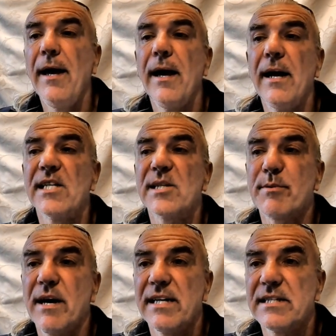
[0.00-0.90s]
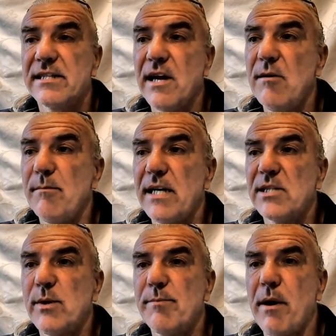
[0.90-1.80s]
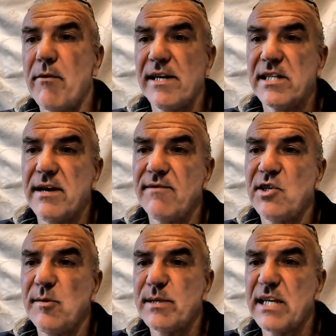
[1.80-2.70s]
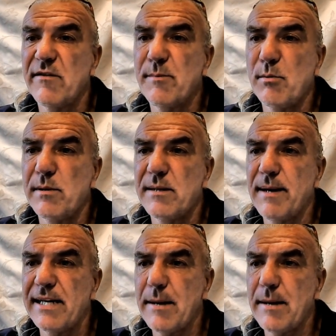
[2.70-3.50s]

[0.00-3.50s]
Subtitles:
Express. Don't mess with Boris. 72% of the public demand